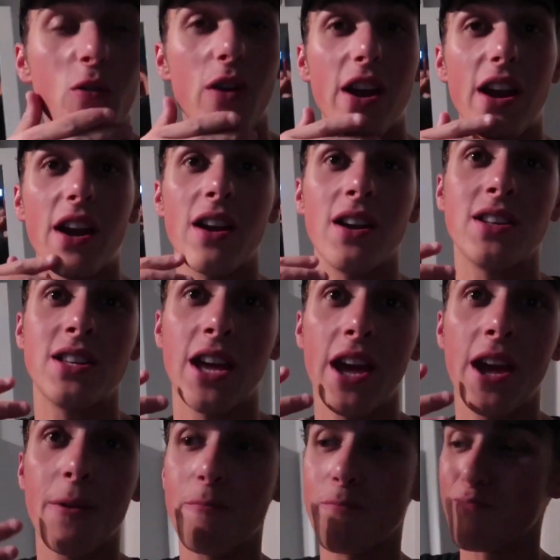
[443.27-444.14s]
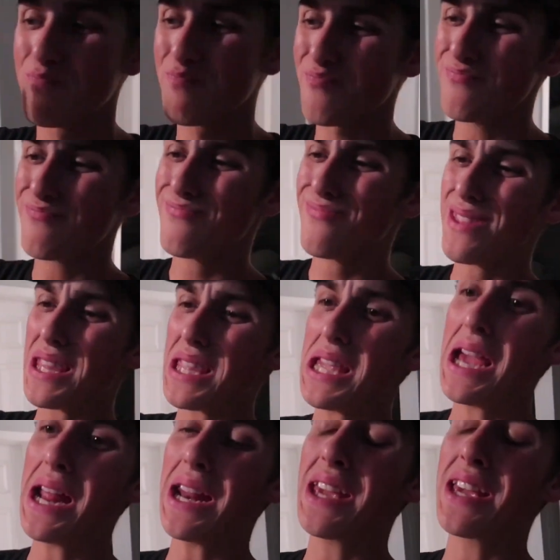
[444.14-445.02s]
ran out of tape.
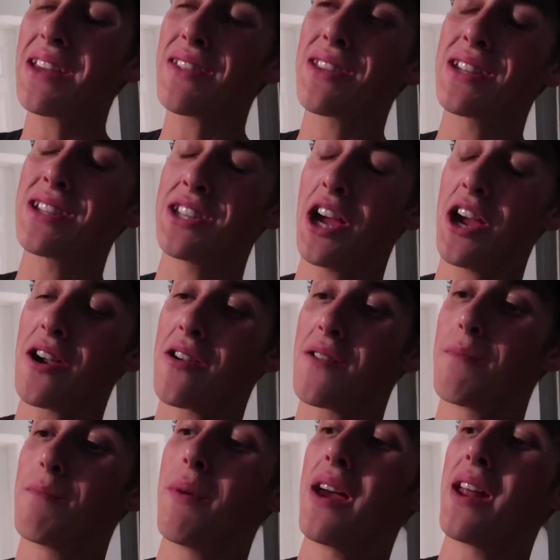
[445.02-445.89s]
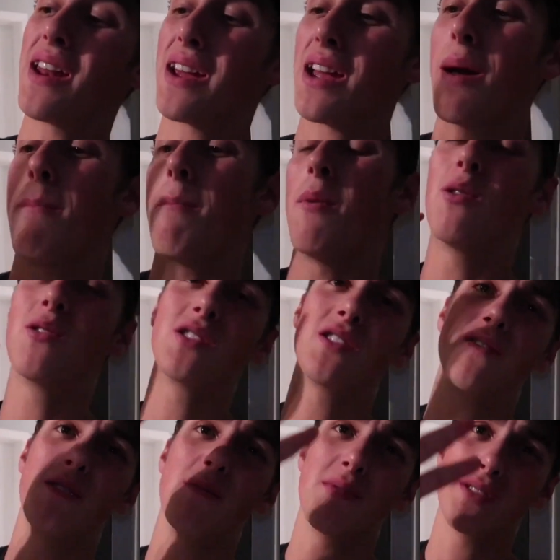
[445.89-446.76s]
I didn't get the entire bed. I got
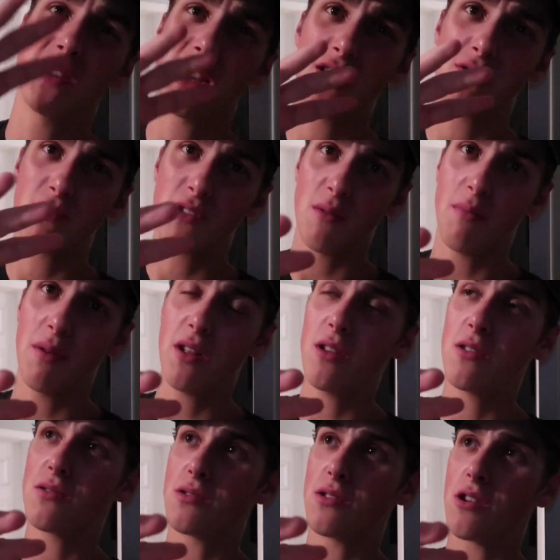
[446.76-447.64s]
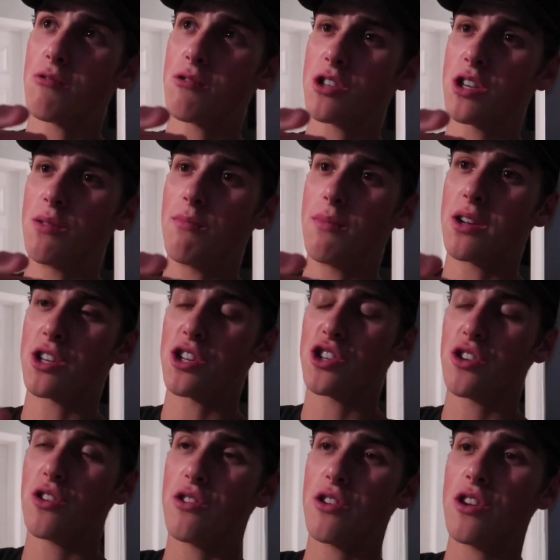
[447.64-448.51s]
most of it besides where the pillows are, which I'm about to
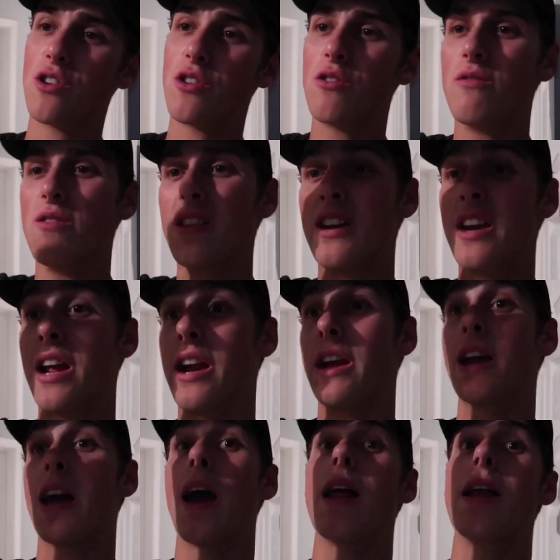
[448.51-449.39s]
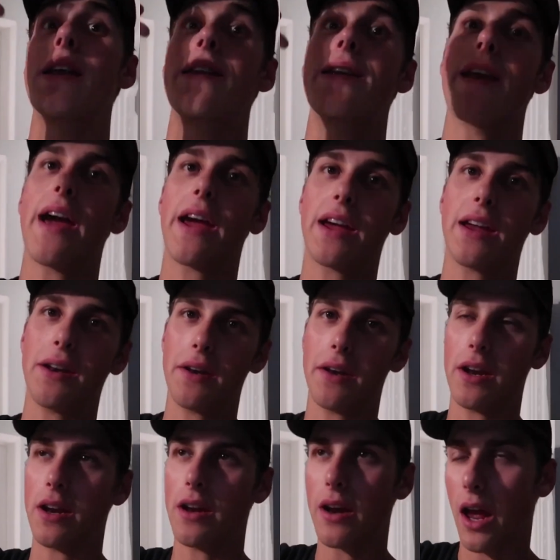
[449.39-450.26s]
show you. And I got
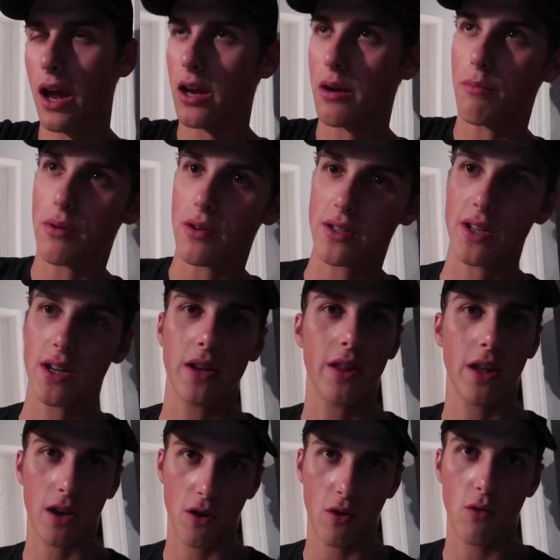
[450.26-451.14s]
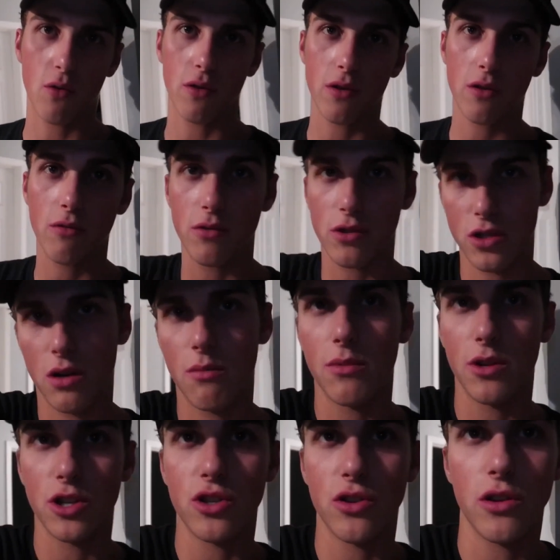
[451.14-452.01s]
99% of that corner, which I'm
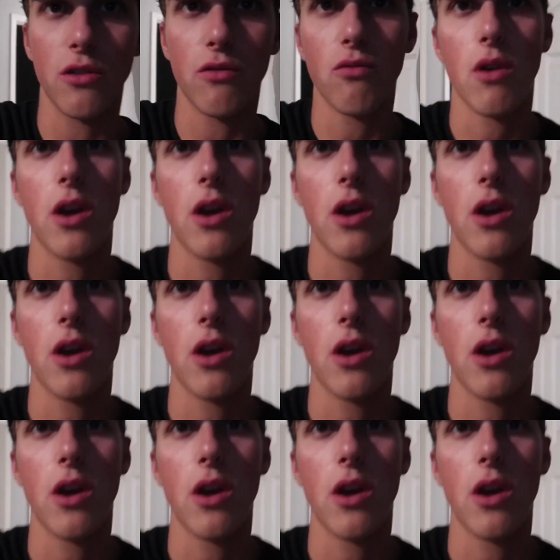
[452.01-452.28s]
going to show you